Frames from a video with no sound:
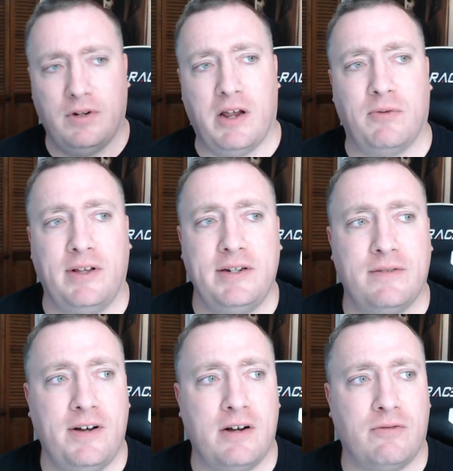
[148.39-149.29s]
I released
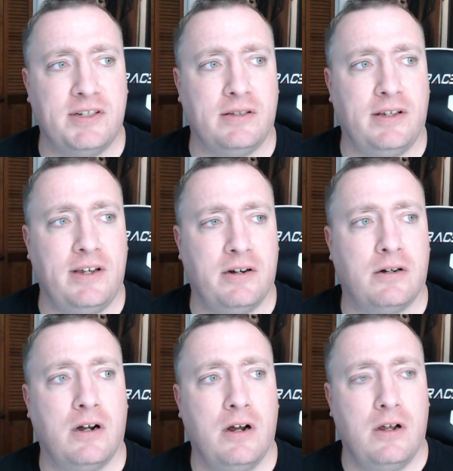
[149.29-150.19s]
a video recently
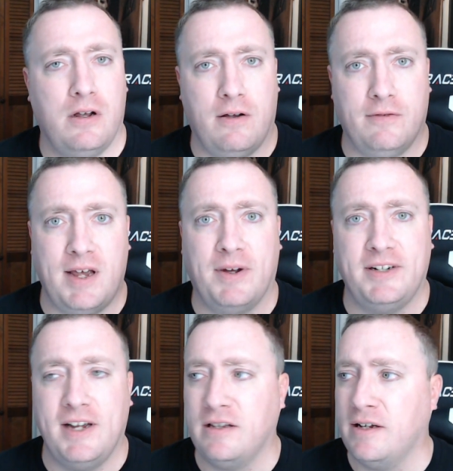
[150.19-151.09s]
here of Dead by
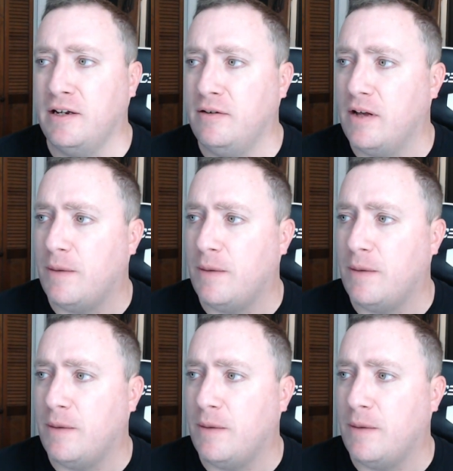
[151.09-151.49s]
Daylight.